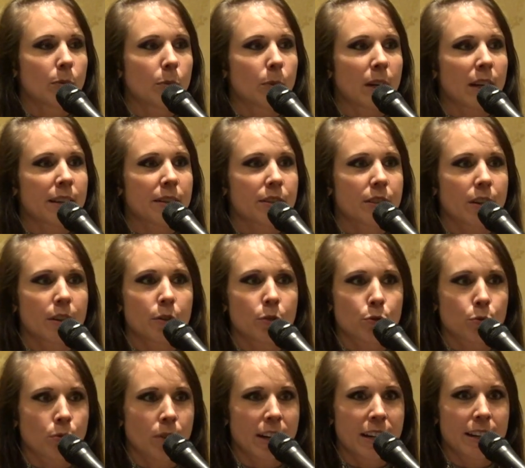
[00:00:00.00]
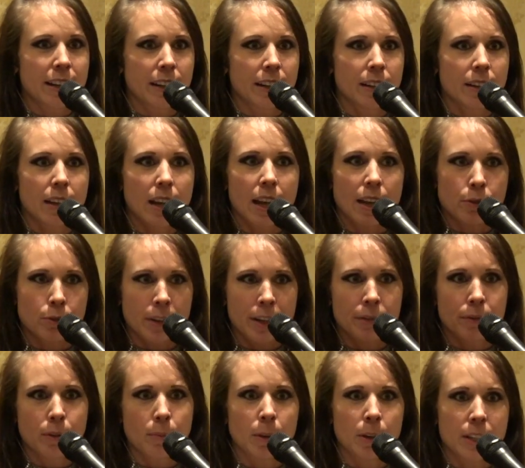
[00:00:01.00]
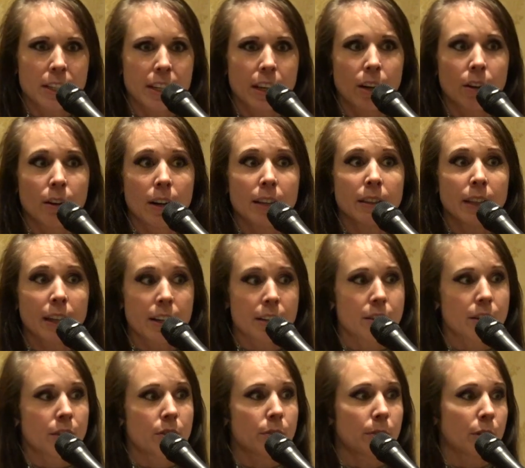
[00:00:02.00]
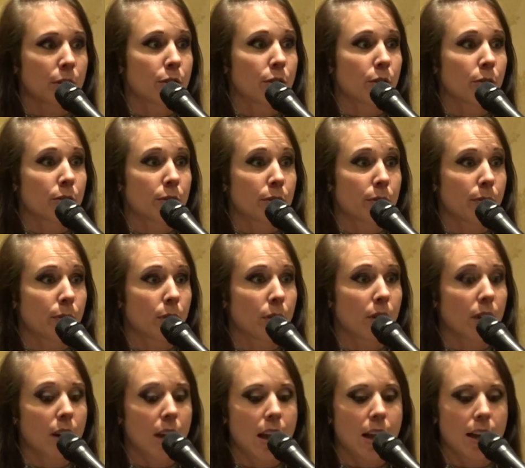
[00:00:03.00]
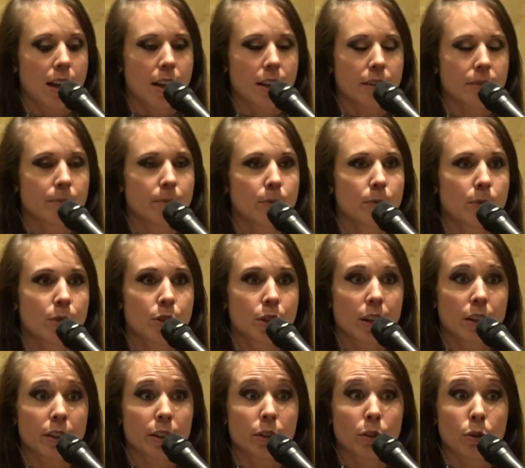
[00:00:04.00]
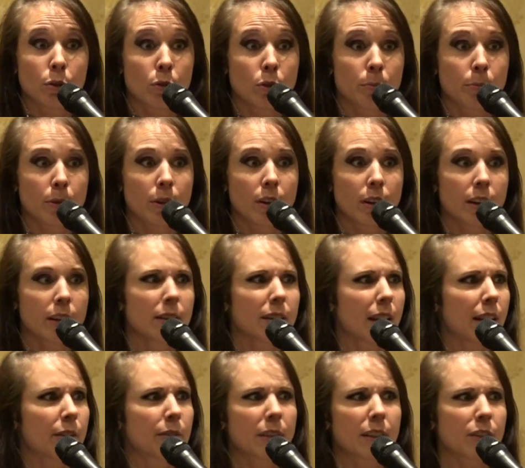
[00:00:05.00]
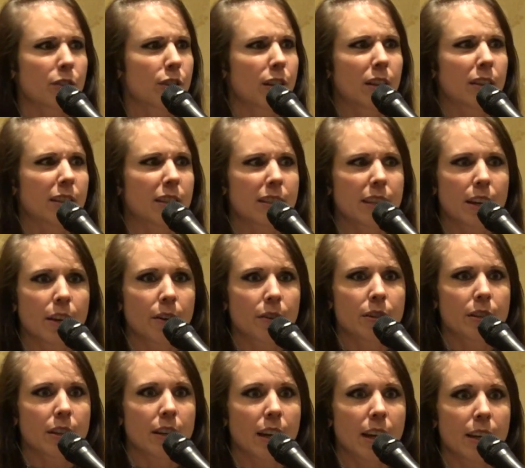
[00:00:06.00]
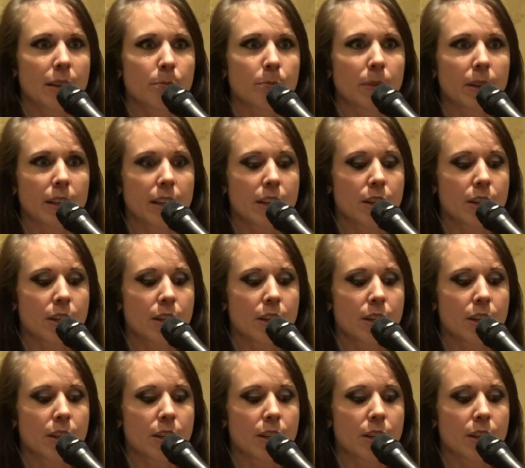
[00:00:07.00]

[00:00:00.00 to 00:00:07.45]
When I started training, I trained for about a year, and then I started doing shows for Sheldon Goldberg. I don't think Sheldon's here tonight, but